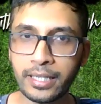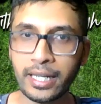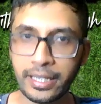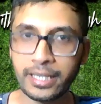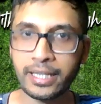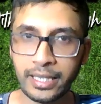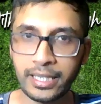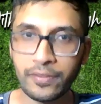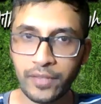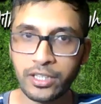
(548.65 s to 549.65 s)
I think
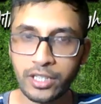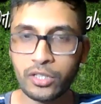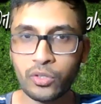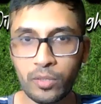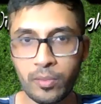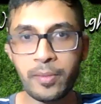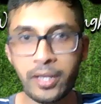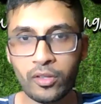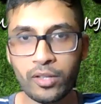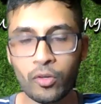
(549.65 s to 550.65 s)
if they changed it sooner, maybe they
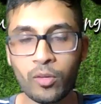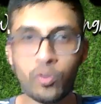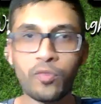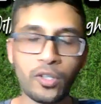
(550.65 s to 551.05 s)
could have got more